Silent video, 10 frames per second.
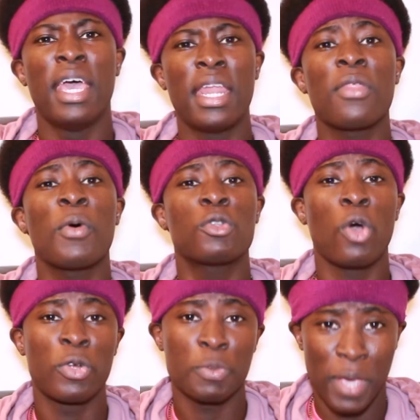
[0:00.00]
Another way
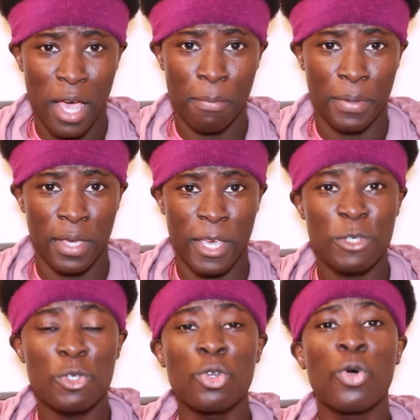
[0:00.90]
to always be happy
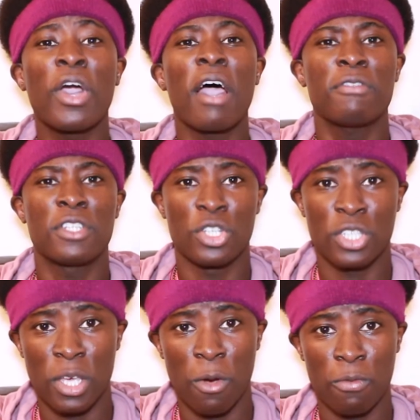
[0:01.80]
is to look after
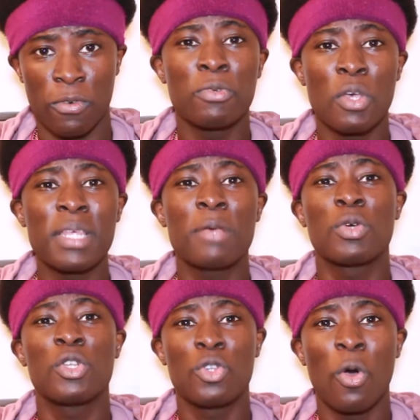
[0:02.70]
yourself.
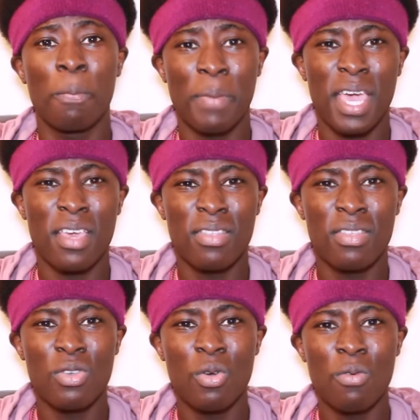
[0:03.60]
Sometimes when you don't
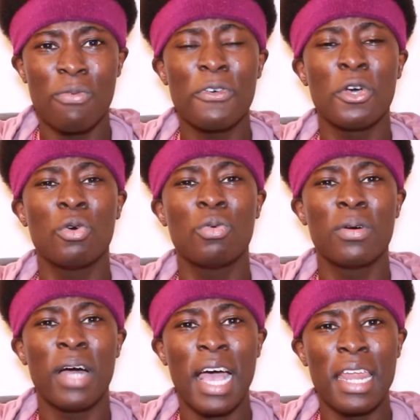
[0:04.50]
bathe, you feel
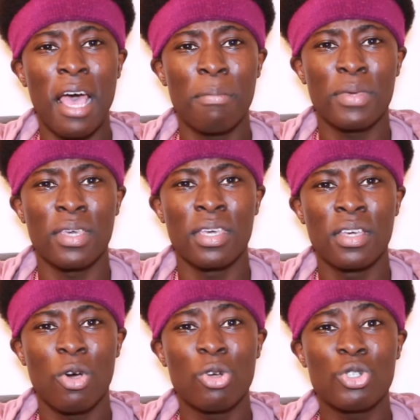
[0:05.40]
unhappy
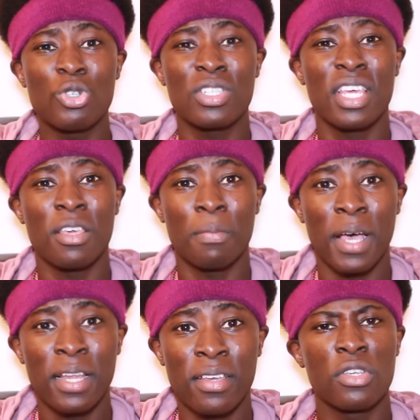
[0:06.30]
because you stink,
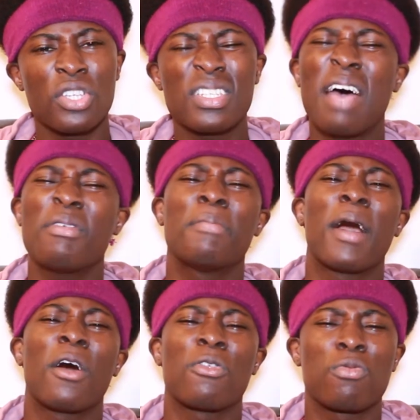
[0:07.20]
man. Just have a
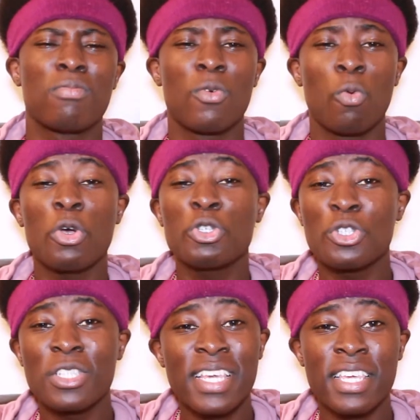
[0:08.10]
bath. Wash
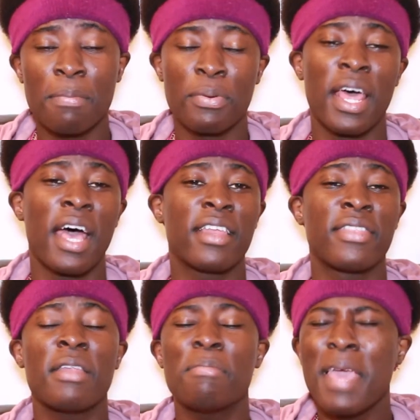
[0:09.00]
your stinky
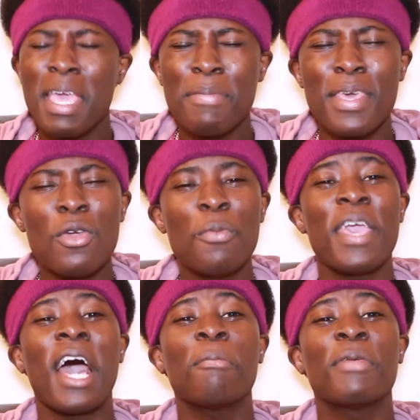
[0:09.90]
punani, then maybe you'll
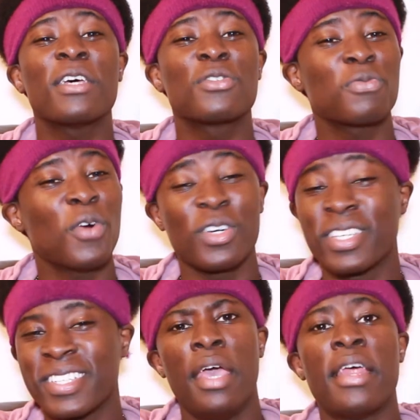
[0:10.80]
be happy as
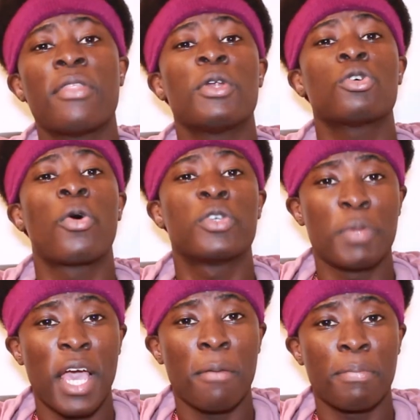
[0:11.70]
fuck. Another way to always
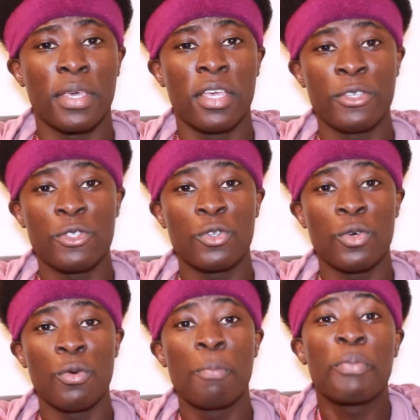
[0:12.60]
be happy is
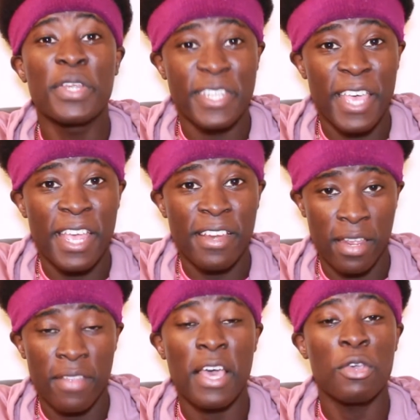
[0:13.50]
to pretend
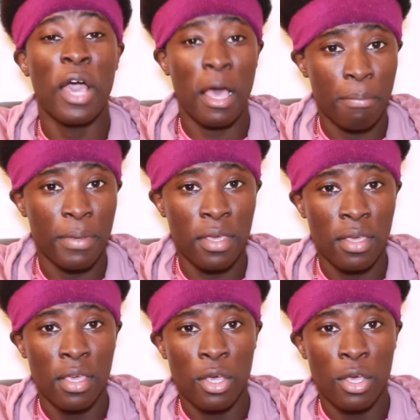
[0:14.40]
that you're happy.